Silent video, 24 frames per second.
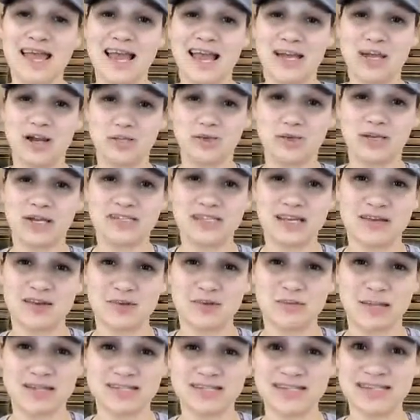And I hope you guys have an
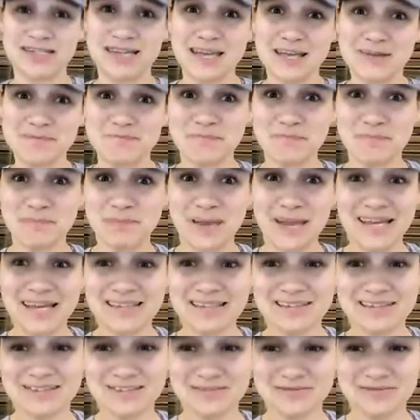amazing day.
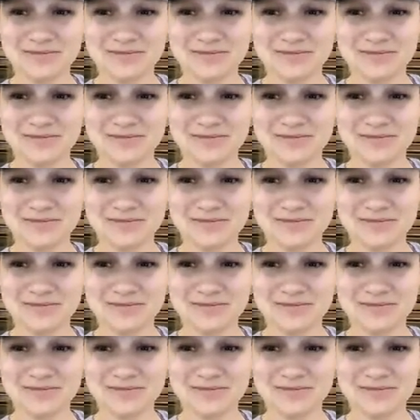Bye.